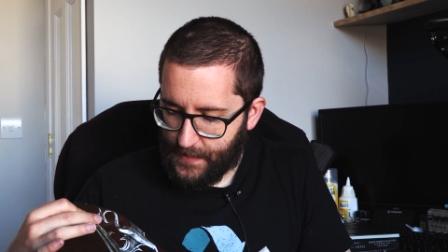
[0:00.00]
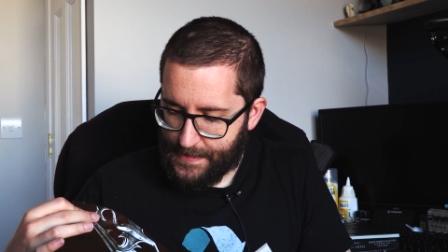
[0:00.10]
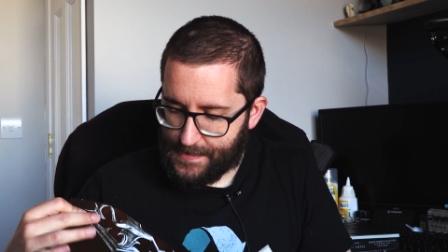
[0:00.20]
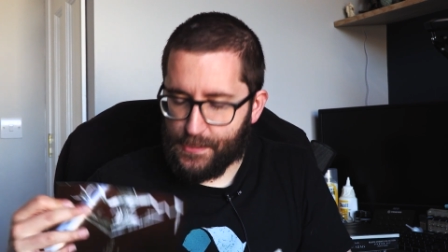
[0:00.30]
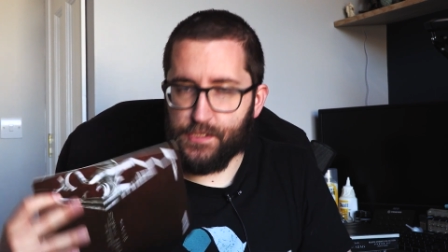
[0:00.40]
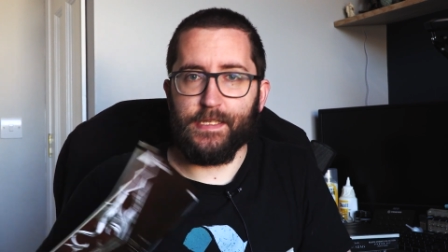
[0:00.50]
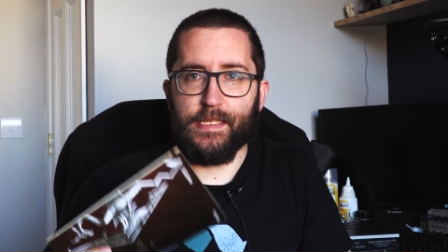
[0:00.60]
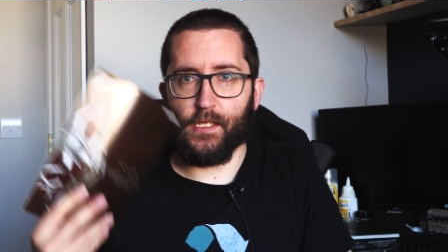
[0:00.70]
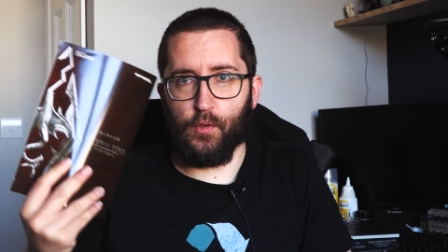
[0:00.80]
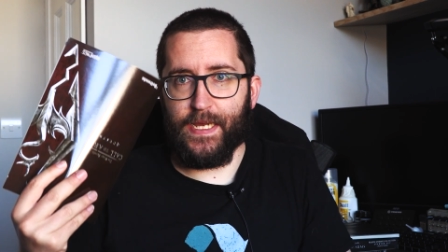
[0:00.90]
is actually
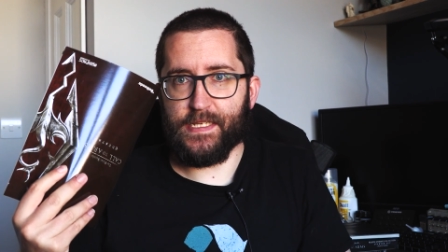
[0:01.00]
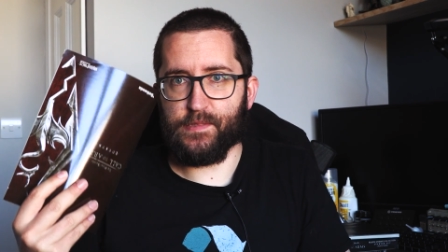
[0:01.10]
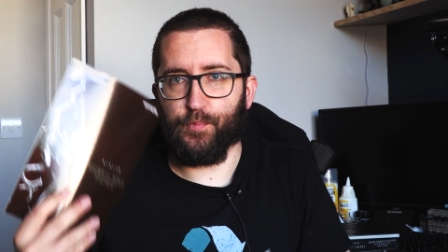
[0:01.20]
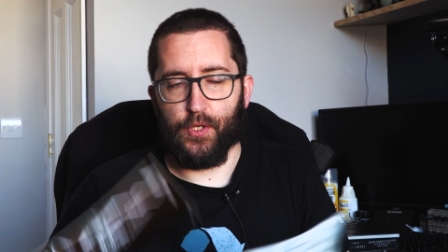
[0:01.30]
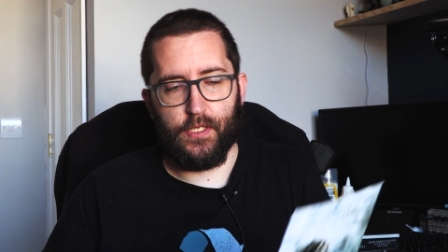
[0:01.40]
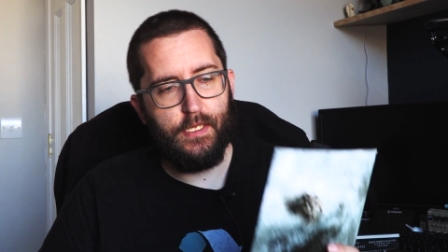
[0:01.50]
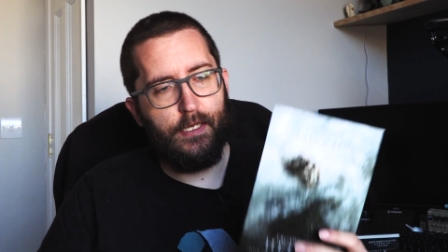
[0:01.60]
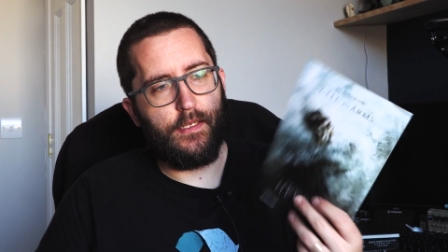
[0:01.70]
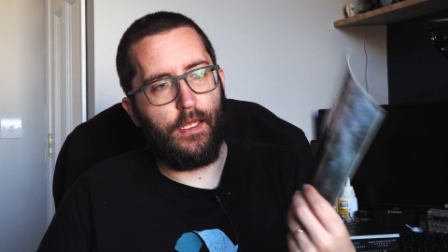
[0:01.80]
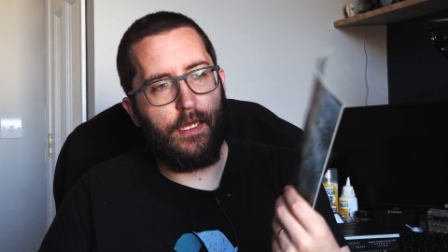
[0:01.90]
the quest book,
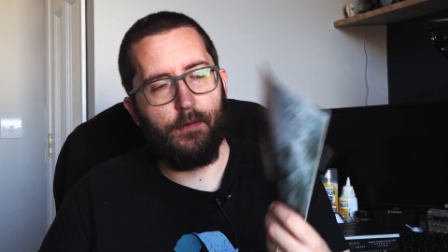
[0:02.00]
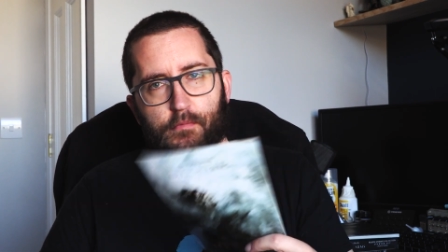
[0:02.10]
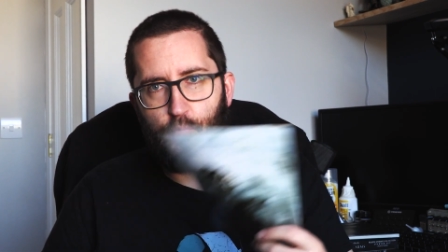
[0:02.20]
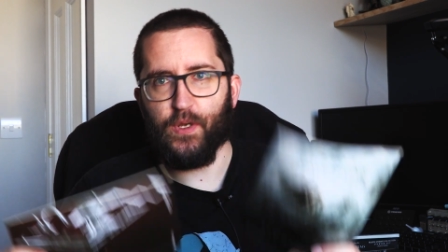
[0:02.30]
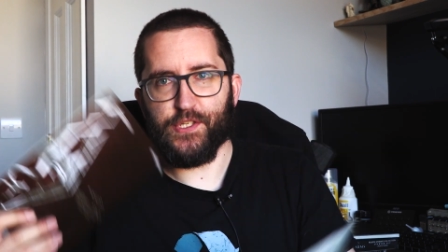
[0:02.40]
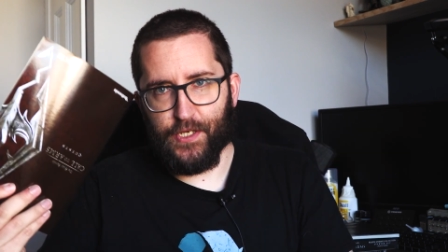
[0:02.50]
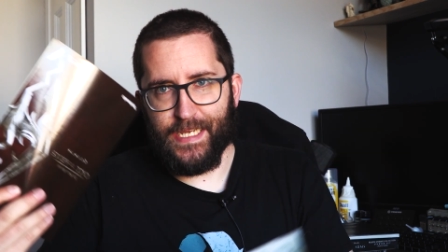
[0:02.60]
which I'll